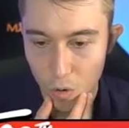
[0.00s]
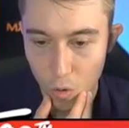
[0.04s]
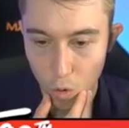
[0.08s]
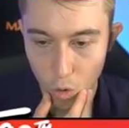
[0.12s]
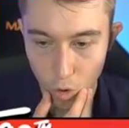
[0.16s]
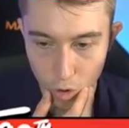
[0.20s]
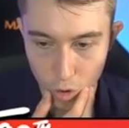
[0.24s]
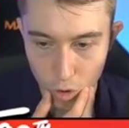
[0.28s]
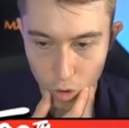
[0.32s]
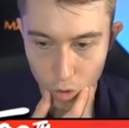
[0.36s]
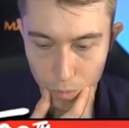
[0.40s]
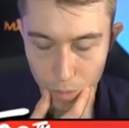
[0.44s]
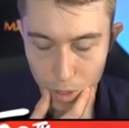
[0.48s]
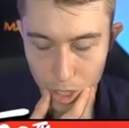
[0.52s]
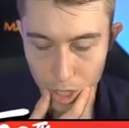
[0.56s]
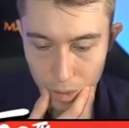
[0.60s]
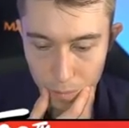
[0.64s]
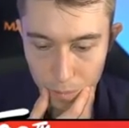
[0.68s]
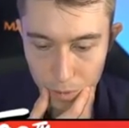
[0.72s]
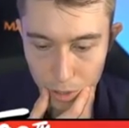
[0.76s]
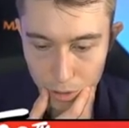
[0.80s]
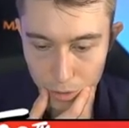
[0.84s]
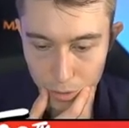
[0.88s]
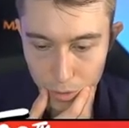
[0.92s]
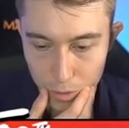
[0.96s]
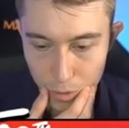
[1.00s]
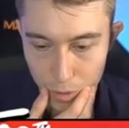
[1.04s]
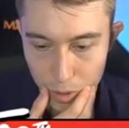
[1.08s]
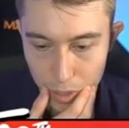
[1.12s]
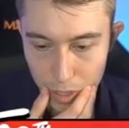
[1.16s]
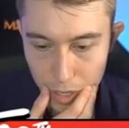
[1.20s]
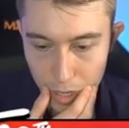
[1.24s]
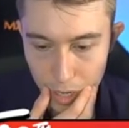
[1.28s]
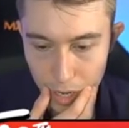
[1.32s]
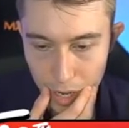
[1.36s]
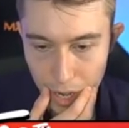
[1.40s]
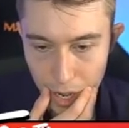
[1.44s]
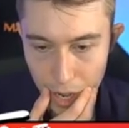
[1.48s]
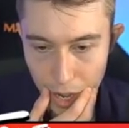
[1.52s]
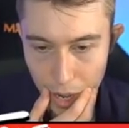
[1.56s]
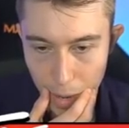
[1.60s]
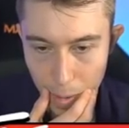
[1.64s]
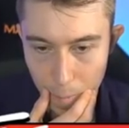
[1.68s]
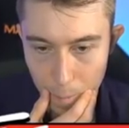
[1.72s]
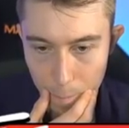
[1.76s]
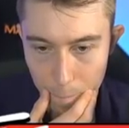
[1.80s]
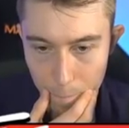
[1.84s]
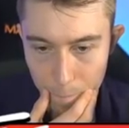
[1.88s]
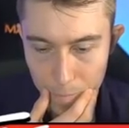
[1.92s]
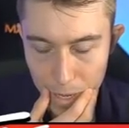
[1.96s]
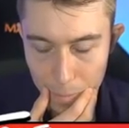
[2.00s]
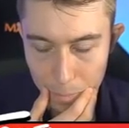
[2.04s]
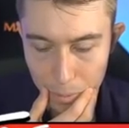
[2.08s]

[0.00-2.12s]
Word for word: or it will be a balloon um,